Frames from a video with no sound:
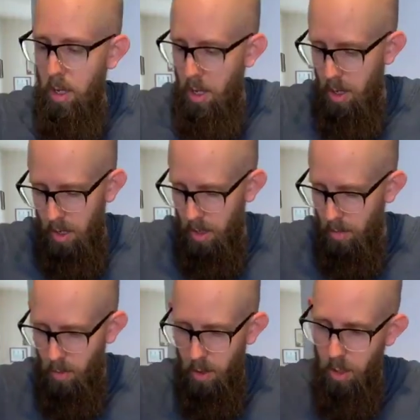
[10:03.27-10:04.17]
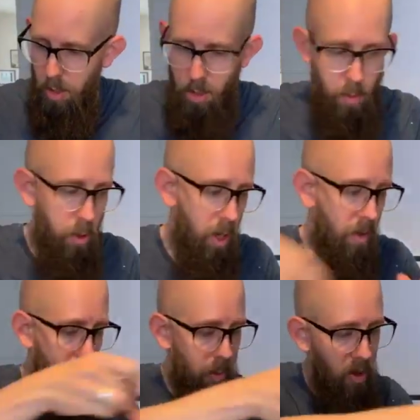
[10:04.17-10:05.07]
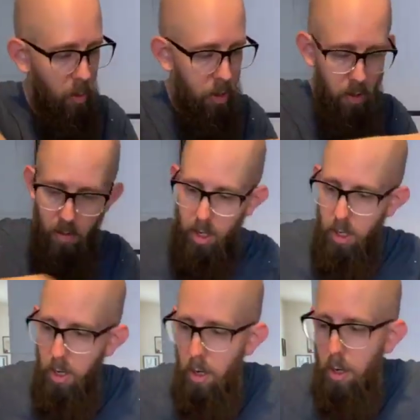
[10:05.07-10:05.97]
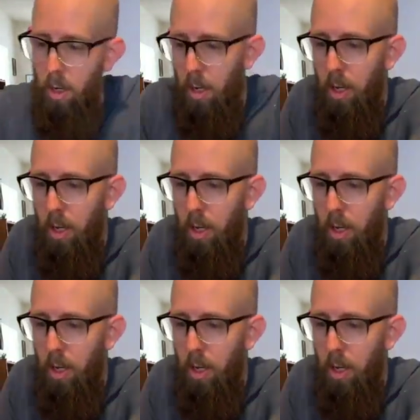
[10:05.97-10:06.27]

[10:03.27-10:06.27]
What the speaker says: And I'm gonna just put everything opened over here.